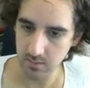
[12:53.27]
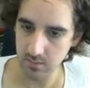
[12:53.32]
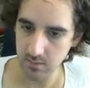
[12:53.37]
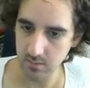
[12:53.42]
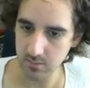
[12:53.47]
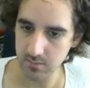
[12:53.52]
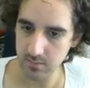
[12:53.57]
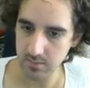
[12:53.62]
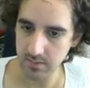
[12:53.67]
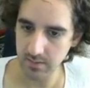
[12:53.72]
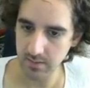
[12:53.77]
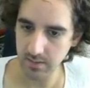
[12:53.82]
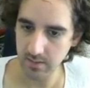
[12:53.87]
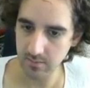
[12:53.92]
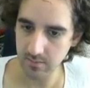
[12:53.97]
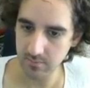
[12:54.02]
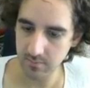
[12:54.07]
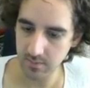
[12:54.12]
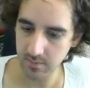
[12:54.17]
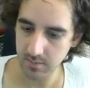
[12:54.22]
using the
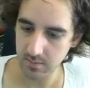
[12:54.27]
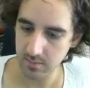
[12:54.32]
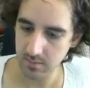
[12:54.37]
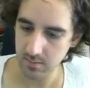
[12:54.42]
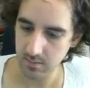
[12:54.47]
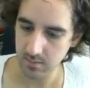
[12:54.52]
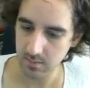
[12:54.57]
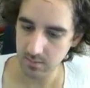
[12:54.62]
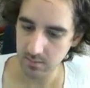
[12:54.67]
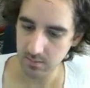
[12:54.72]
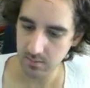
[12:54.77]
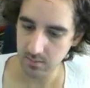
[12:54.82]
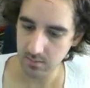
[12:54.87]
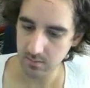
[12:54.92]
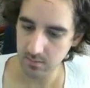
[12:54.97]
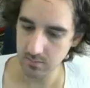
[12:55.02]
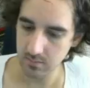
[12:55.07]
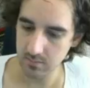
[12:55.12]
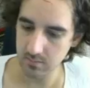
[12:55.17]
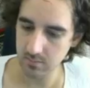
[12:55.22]
alpha.
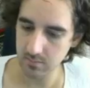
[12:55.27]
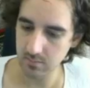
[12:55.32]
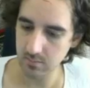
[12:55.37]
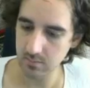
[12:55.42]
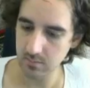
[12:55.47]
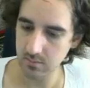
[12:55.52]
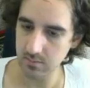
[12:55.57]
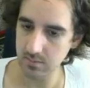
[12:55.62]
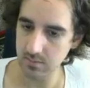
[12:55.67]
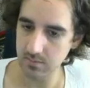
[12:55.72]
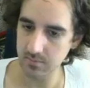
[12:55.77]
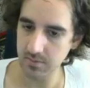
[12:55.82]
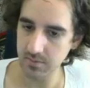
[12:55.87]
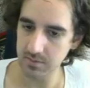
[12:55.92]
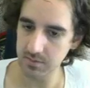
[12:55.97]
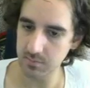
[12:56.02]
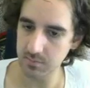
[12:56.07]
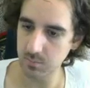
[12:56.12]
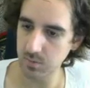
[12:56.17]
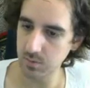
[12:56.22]
So the sphere
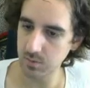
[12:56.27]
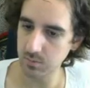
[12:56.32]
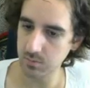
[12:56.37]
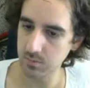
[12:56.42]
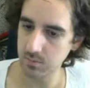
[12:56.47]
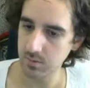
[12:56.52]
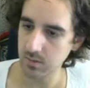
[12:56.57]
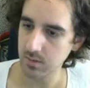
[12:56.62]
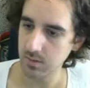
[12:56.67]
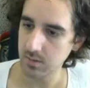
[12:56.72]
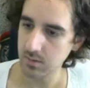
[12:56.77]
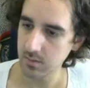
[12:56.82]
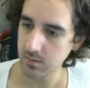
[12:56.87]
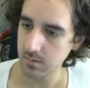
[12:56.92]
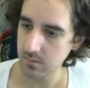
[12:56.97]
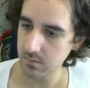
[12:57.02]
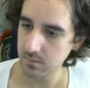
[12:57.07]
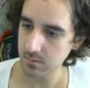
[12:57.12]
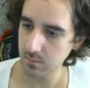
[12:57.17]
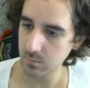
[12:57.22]
is blue,
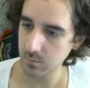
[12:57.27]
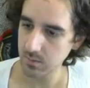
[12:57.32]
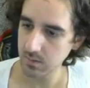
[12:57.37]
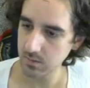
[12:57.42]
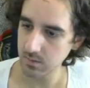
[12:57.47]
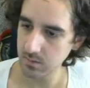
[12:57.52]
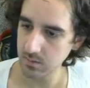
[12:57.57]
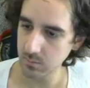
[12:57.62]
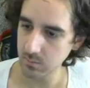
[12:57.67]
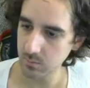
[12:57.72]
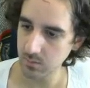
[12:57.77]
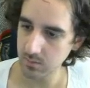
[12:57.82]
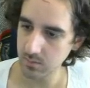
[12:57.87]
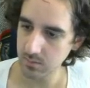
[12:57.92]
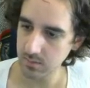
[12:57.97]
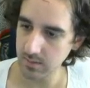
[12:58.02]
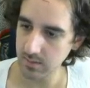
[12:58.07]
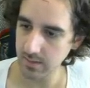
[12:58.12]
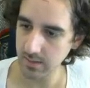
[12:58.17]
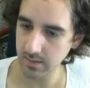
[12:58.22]
so we only
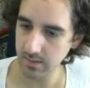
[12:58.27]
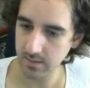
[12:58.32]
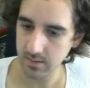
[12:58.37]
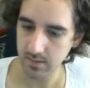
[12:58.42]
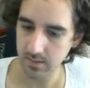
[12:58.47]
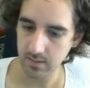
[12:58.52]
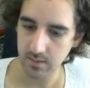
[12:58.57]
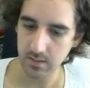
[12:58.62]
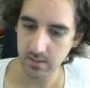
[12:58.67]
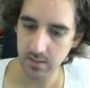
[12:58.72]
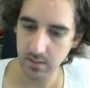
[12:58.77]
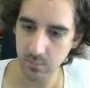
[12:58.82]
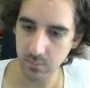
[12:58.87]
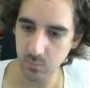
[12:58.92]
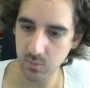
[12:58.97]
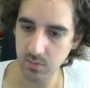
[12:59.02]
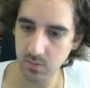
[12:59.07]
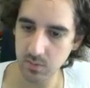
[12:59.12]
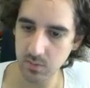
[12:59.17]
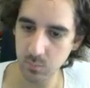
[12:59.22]
want that, and
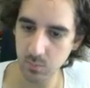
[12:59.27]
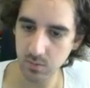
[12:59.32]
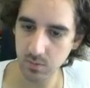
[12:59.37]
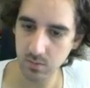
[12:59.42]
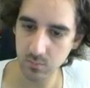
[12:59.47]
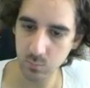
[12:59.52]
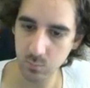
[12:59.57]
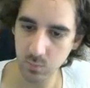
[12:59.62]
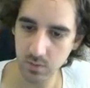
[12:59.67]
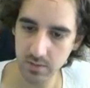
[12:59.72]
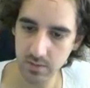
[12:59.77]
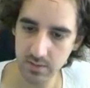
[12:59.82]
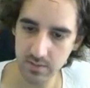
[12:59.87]
we only want it